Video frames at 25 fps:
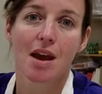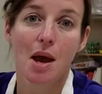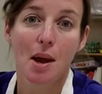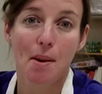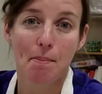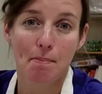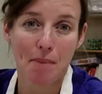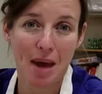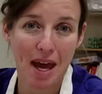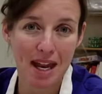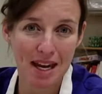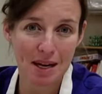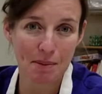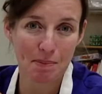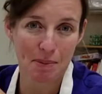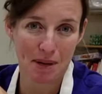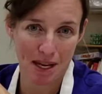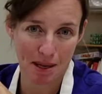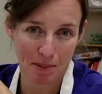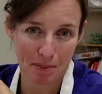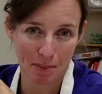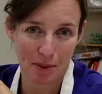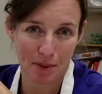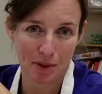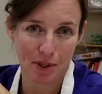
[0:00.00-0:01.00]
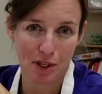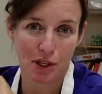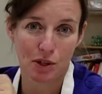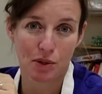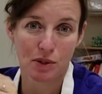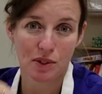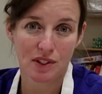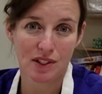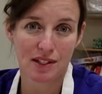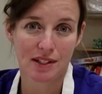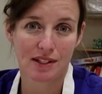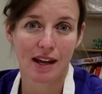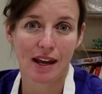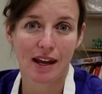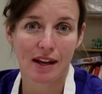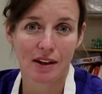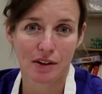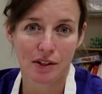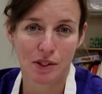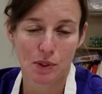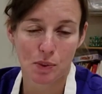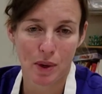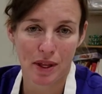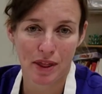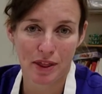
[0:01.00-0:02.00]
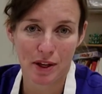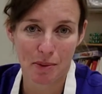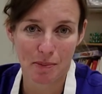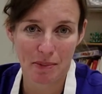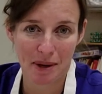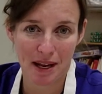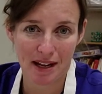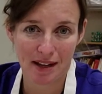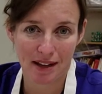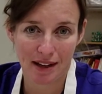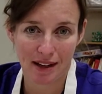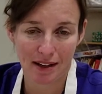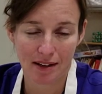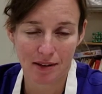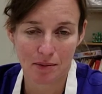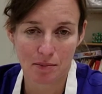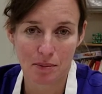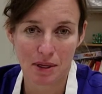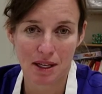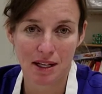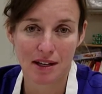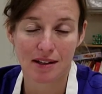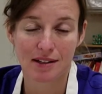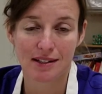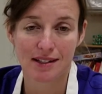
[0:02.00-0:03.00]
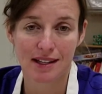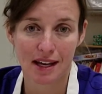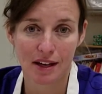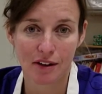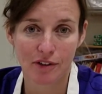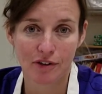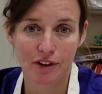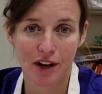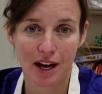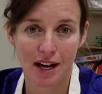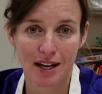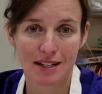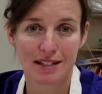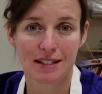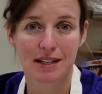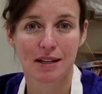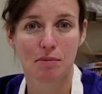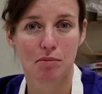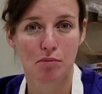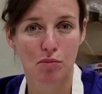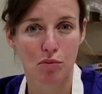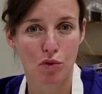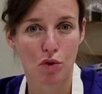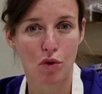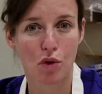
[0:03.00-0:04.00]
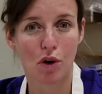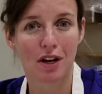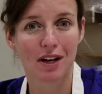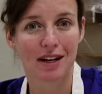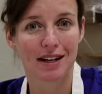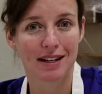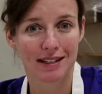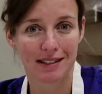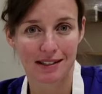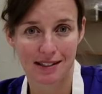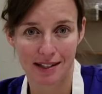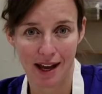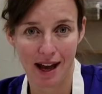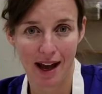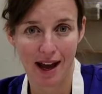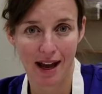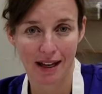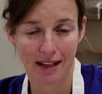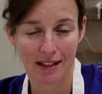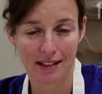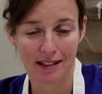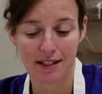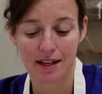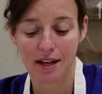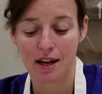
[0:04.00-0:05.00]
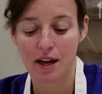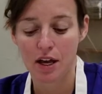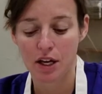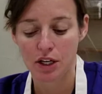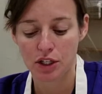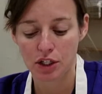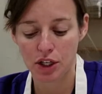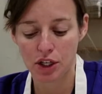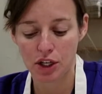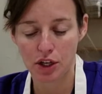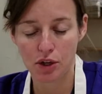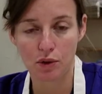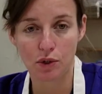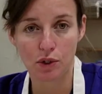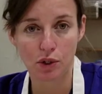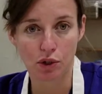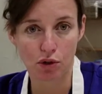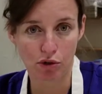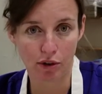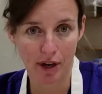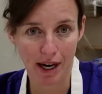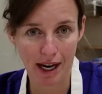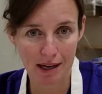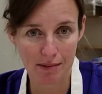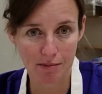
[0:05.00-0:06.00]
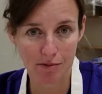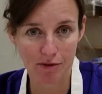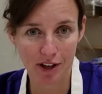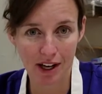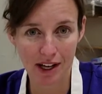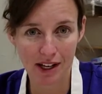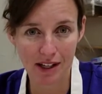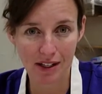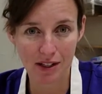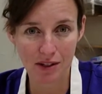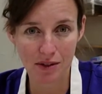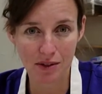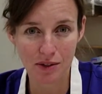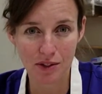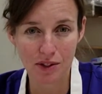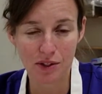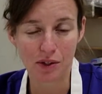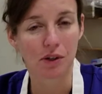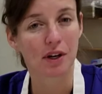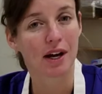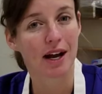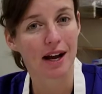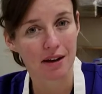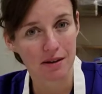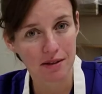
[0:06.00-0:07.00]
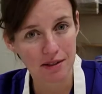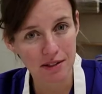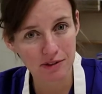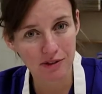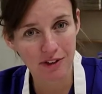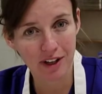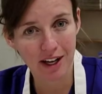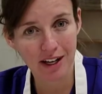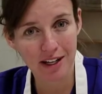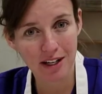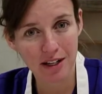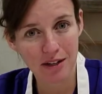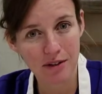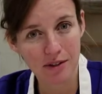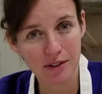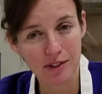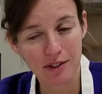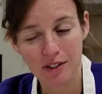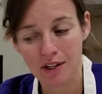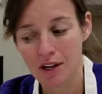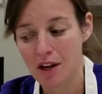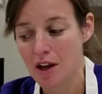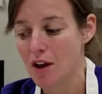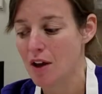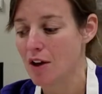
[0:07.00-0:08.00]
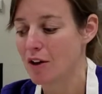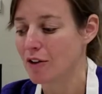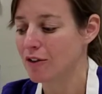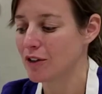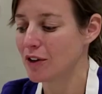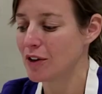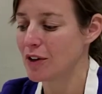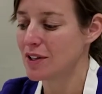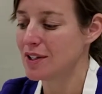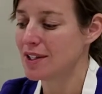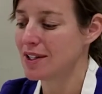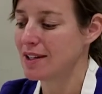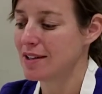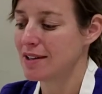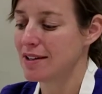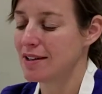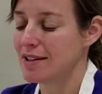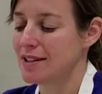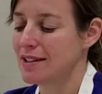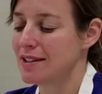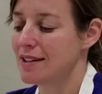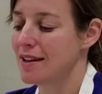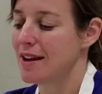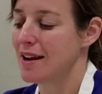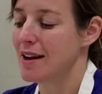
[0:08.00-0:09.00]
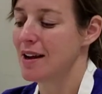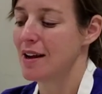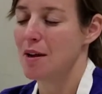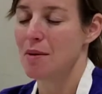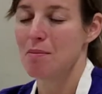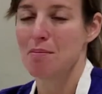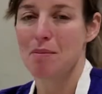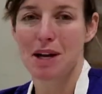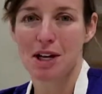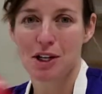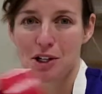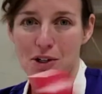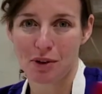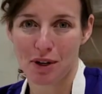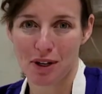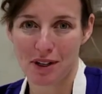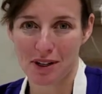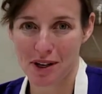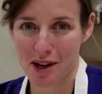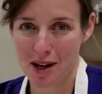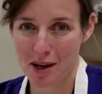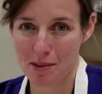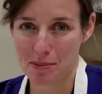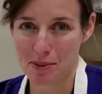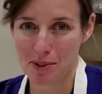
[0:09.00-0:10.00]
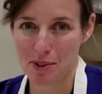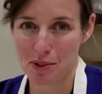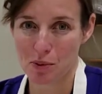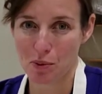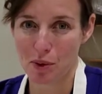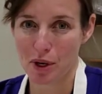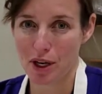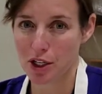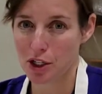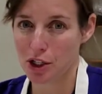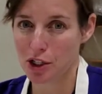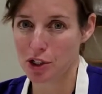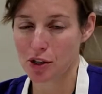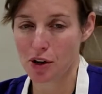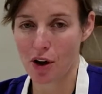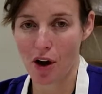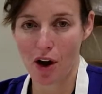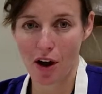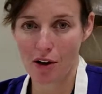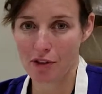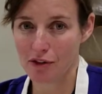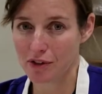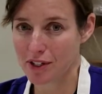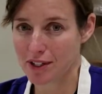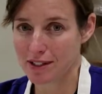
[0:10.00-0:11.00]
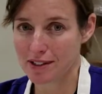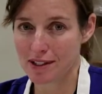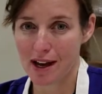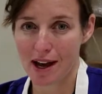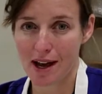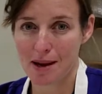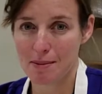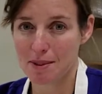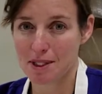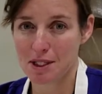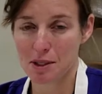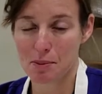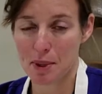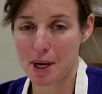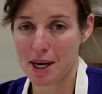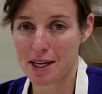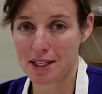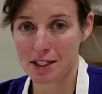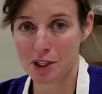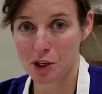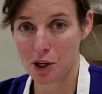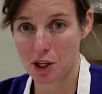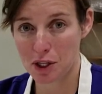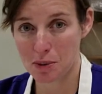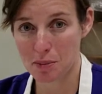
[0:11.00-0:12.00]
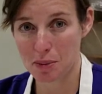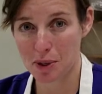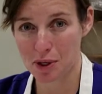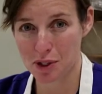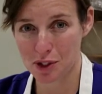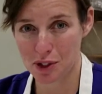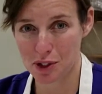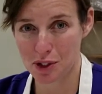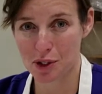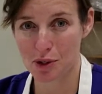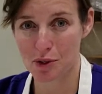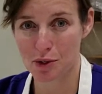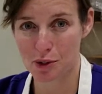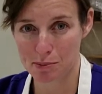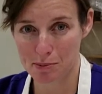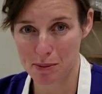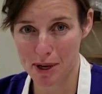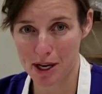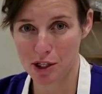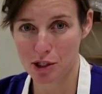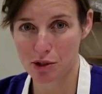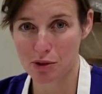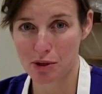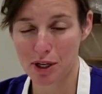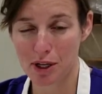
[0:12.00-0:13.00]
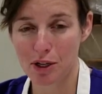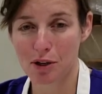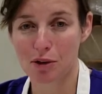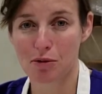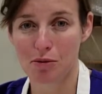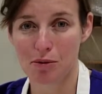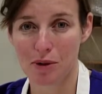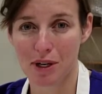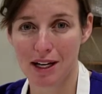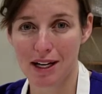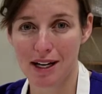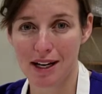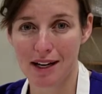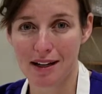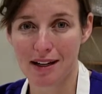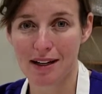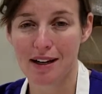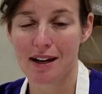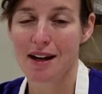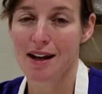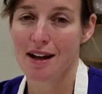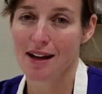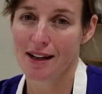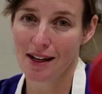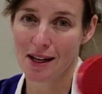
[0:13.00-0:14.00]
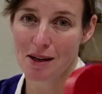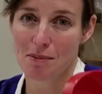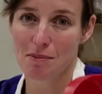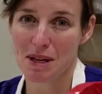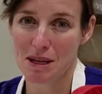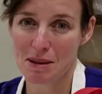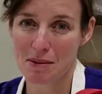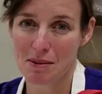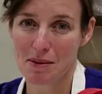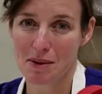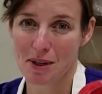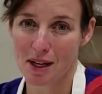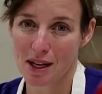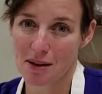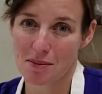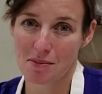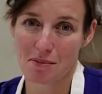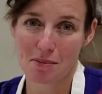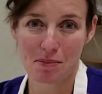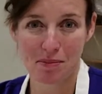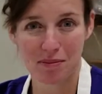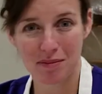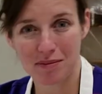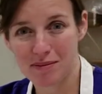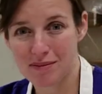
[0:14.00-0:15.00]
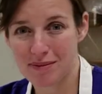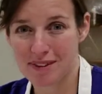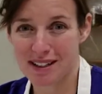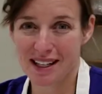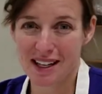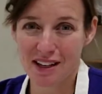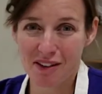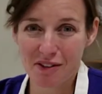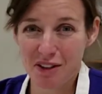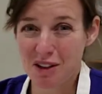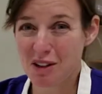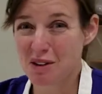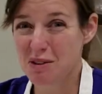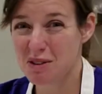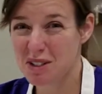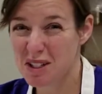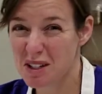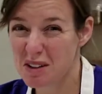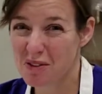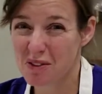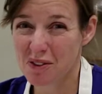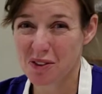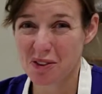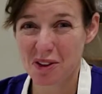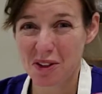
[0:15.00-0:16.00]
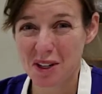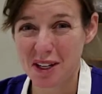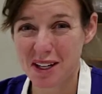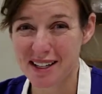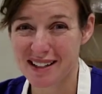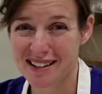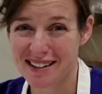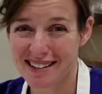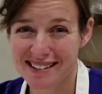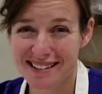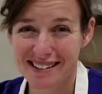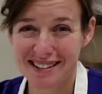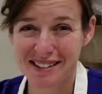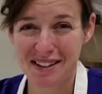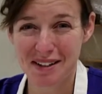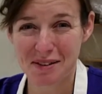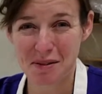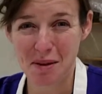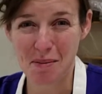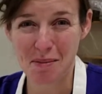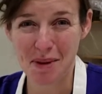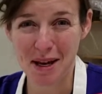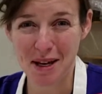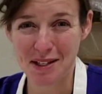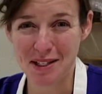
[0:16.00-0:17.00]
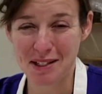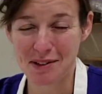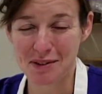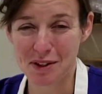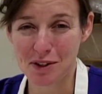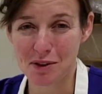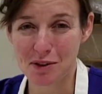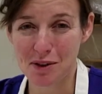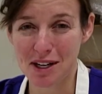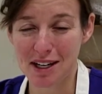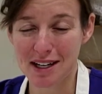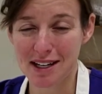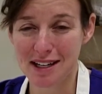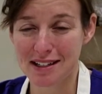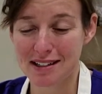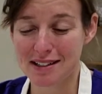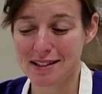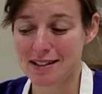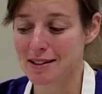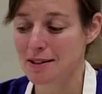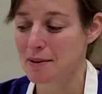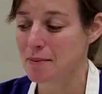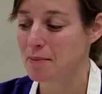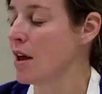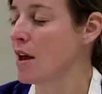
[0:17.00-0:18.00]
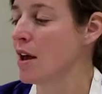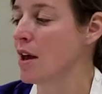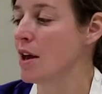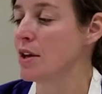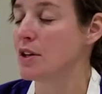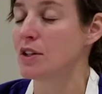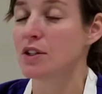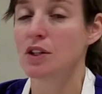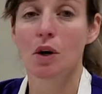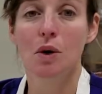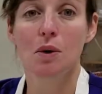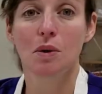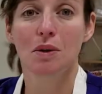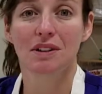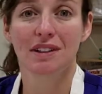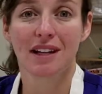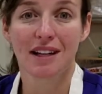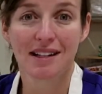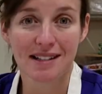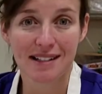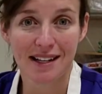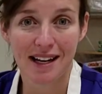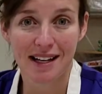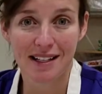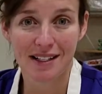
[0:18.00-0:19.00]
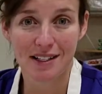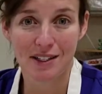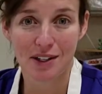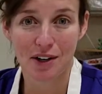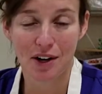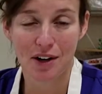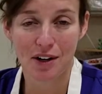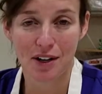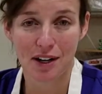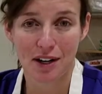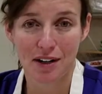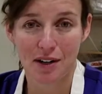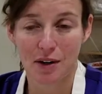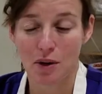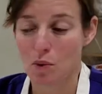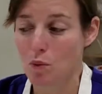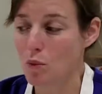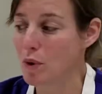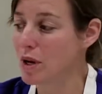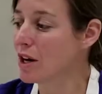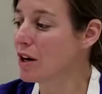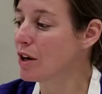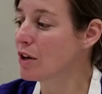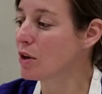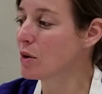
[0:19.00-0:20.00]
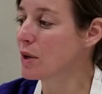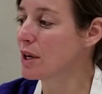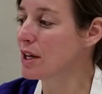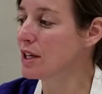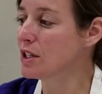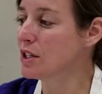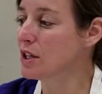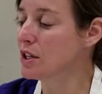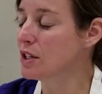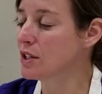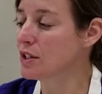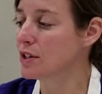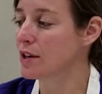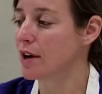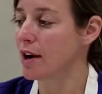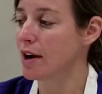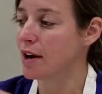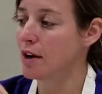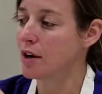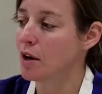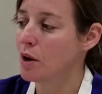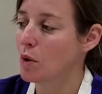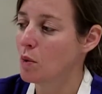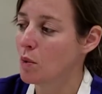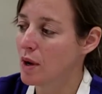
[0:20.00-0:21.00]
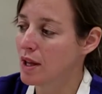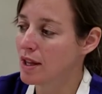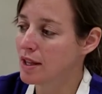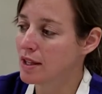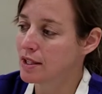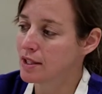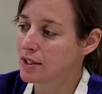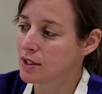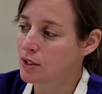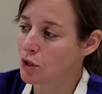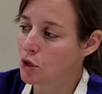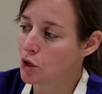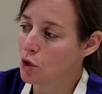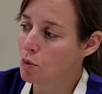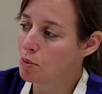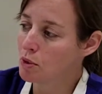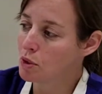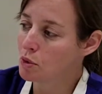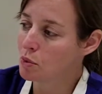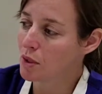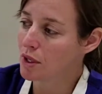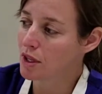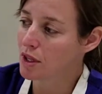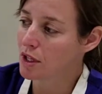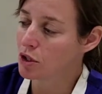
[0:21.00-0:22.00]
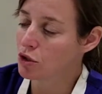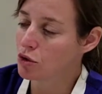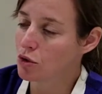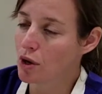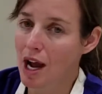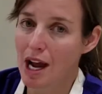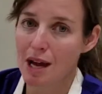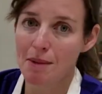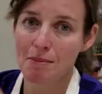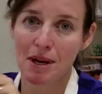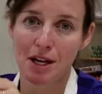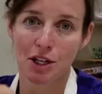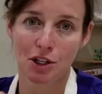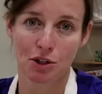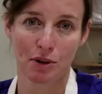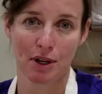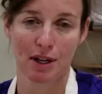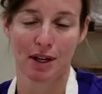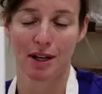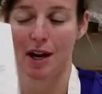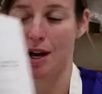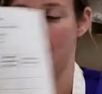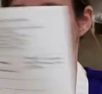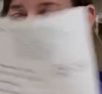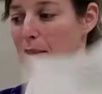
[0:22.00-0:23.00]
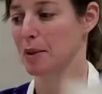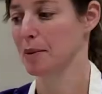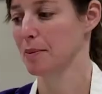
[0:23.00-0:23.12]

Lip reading: Many people use scales when they're baking because they find it more exact to use gram values or ounce values versus measuring cups, which oftentimes, depending on the person who's measuring or reading, can give you differing amounts of ingredients. So let's get started. We are going to start with scoops with the dry measuring cup.